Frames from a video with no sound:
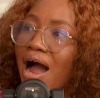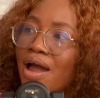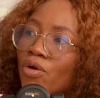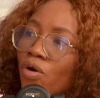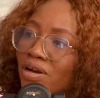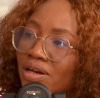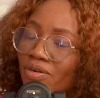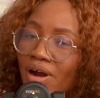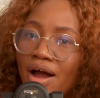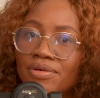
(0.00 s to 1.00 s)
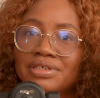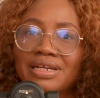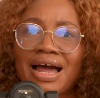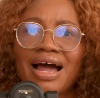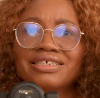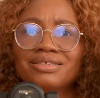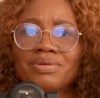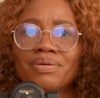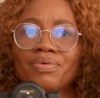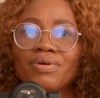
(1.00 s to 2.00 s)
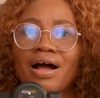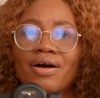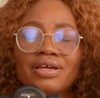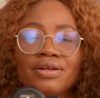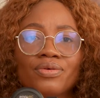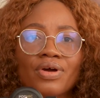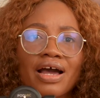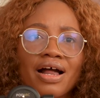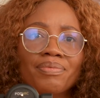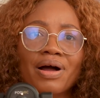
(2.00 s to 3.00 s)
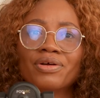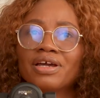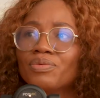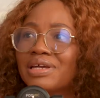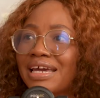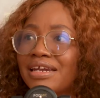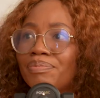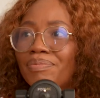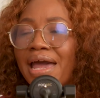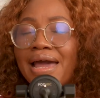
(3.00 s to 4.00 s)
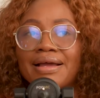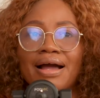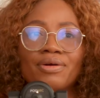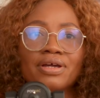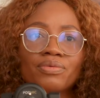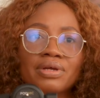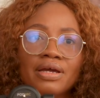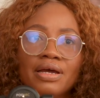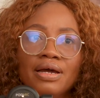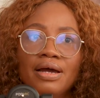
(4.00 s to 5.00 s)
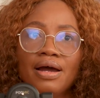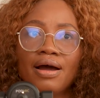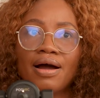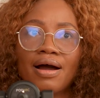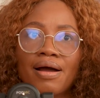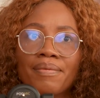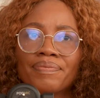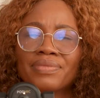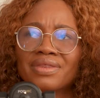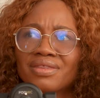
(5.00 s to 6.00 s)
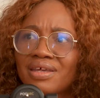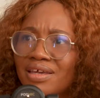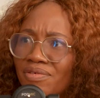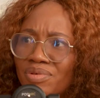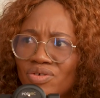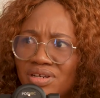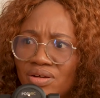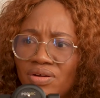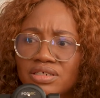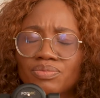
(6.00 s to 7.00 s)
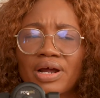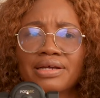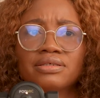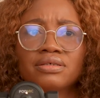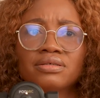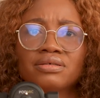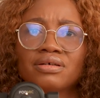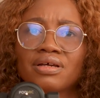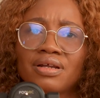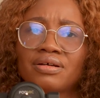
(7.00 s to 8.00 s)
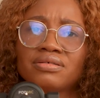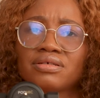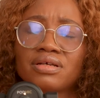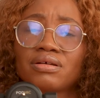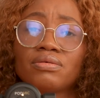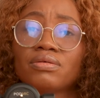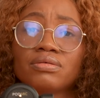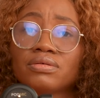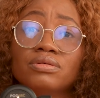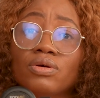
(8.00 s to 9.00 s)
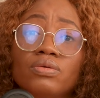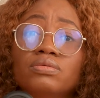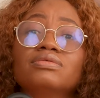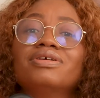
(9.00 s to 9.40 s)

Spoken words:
I called around and I asked people, how can you help? How can we get it back? How can we... they gave me ridiculous prices. And I was like, oh, no.